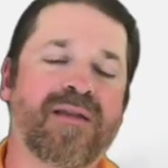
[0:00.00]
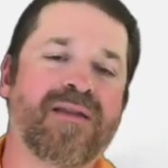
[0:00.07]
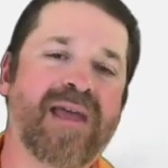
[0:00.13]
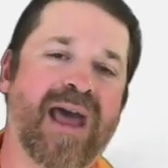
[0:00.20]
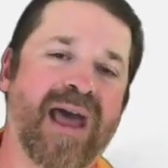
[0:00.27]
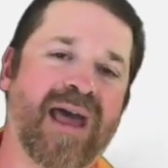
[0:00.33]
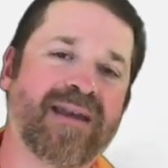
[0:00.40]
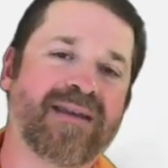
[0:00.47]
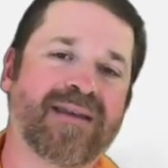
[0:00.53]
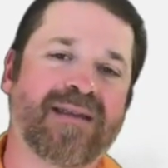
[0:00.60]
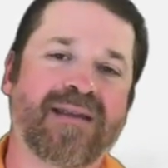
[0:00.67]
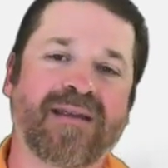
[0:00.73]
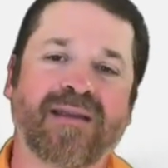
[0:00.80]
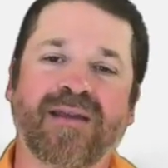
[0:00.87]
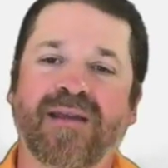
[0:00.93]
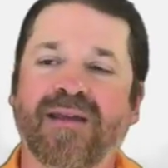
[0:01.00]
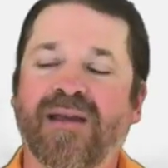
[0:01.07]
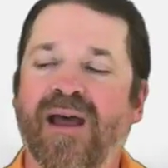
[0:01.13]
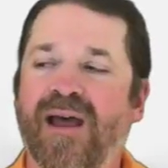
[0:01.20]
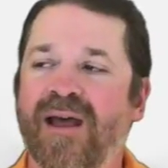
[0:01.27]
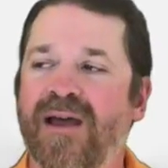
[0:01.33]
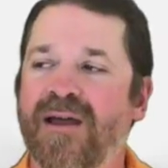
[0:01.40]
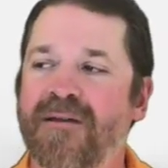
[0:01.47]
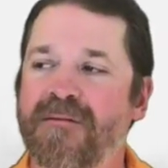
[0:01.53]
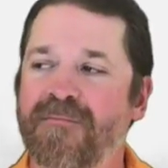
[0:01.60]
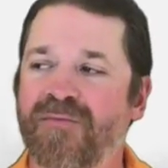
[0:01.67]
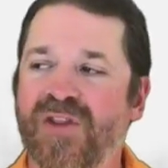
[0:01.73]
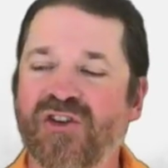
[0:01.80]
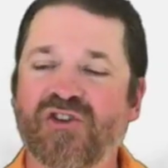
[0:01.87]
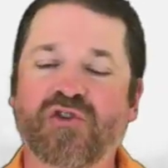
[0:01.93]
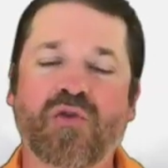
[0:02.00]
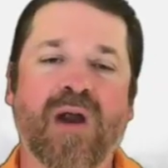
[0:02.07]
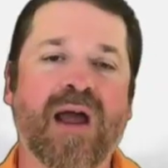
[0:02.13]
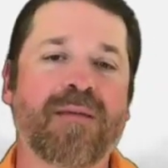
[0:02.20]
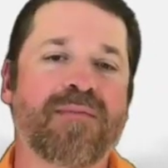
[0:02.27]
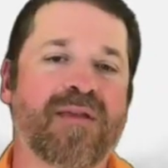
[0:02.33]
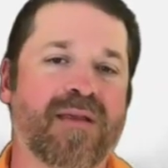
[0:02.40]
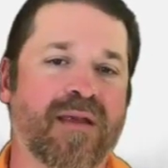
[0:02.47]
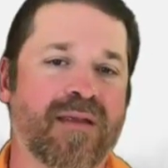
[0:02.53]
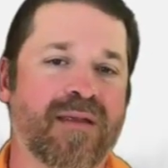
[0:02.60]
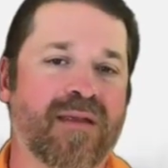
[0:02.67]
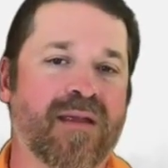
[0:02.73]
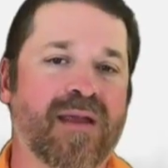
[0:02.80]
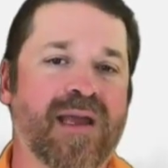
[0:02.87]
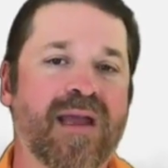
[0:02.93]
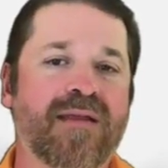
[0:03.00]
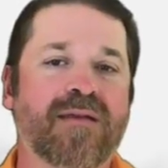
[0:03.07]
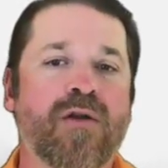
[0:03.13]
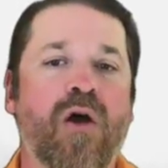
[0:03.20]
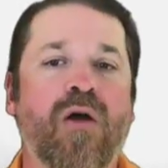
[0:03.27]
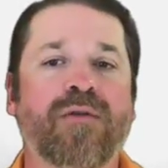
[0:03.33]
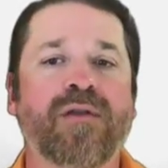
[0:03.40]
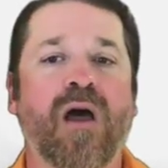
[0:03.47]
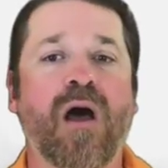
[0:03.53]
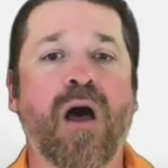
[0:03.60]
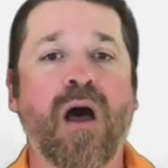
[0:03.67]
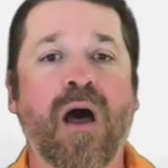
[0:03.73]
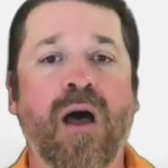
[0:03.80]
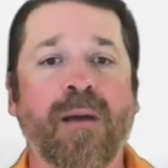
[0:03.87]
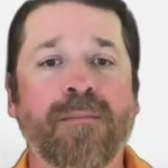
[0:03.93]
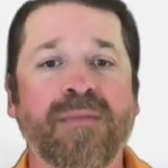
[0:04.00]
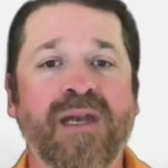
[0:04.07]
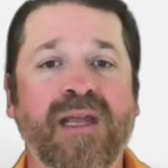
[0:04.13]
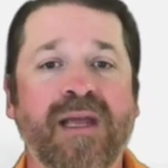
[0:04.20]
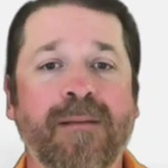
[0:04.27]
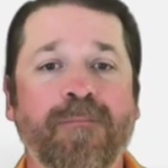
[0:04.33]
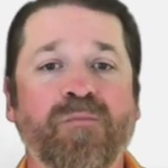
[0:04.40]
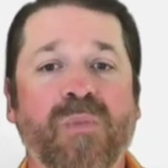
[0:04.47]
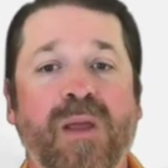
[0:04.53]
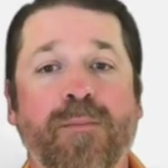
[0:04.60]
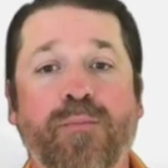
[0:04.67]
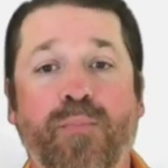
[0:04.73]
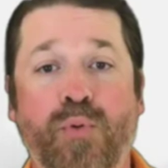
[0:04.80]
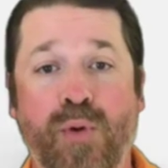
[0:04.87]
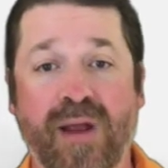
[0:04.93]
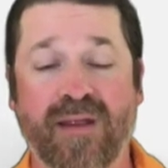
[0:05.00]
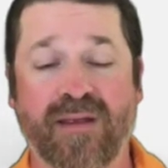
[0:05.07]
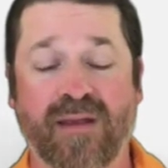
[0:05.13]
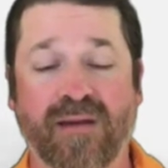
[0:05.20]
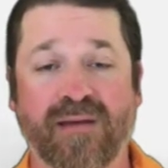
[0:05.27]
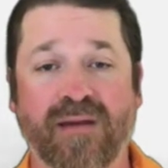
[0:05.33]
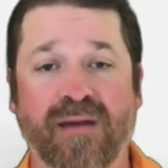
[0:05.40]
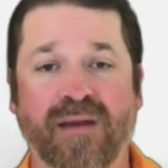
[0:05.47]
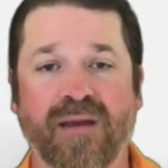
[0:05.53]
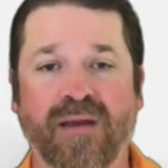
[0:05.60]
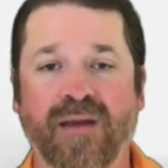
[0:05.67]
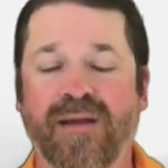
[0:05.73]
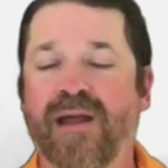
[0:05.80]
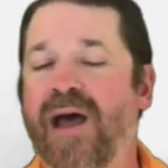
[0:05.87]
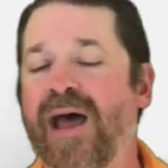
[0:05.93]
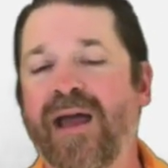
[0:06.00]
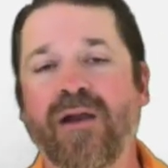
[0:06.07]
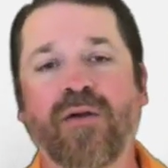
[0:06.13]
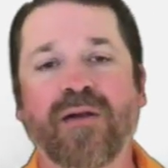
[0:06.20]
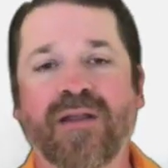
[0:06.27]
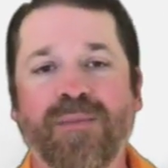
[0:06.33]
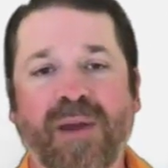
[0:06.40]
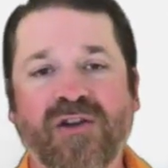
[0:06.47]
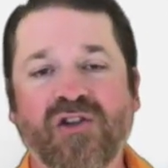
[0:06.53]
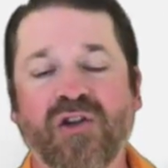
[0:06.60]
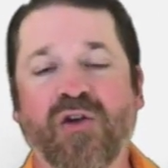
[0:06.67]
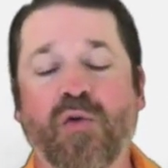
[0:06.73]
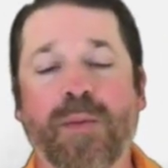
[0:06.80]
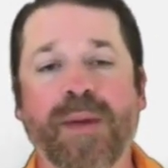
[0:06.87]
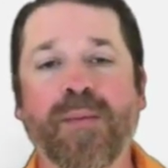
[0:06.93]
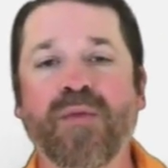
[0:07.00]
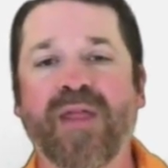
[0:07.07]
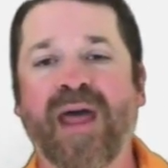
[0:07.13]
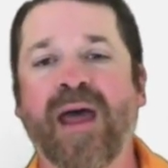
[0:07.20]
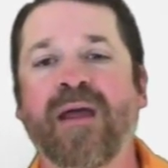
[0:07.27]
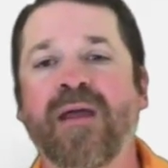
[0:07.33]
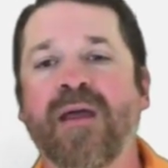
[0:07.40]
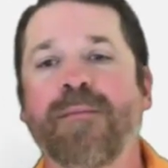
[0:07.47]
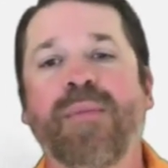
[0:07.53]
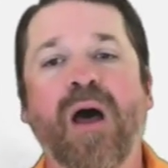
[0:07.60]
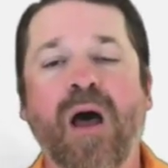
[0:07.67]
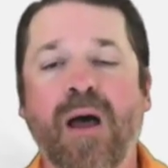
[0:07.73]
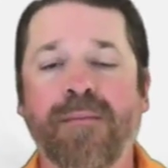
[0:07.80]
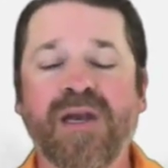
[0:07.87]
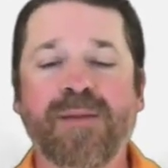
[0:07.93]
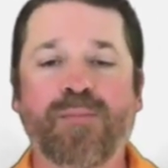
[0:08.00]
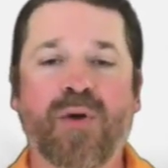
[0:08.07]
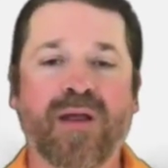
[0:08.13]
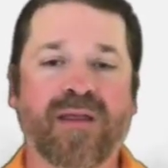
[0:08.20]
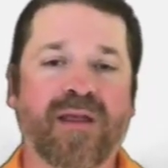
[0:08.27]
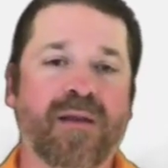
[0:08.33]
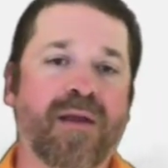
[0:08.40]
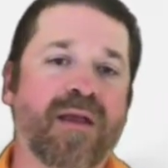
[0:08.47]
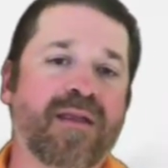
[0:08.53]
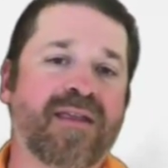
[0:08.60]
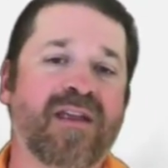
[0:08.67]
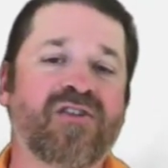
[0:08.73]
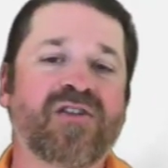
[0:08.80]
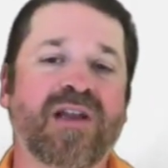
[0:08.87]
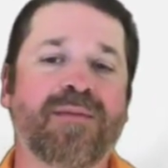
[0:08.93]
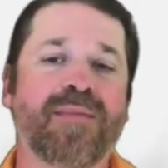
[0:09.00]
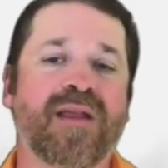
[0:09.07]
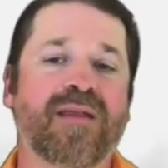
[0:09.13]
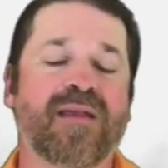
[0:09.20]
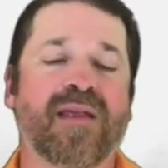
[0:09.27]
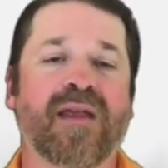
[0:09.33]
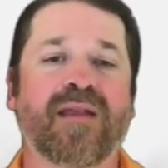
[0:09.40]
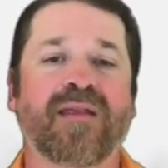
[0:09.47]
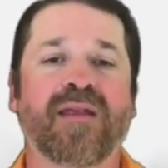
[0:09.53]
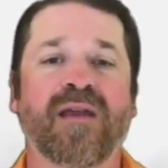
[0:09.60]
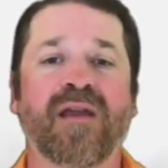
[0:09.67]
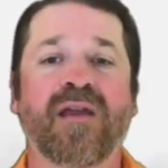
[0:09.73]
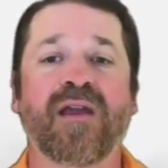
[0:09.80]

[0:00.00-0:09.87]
that um, describes this. It's called omnipresent. Now, I don't expect you to remember that, but omnipresent essentially means this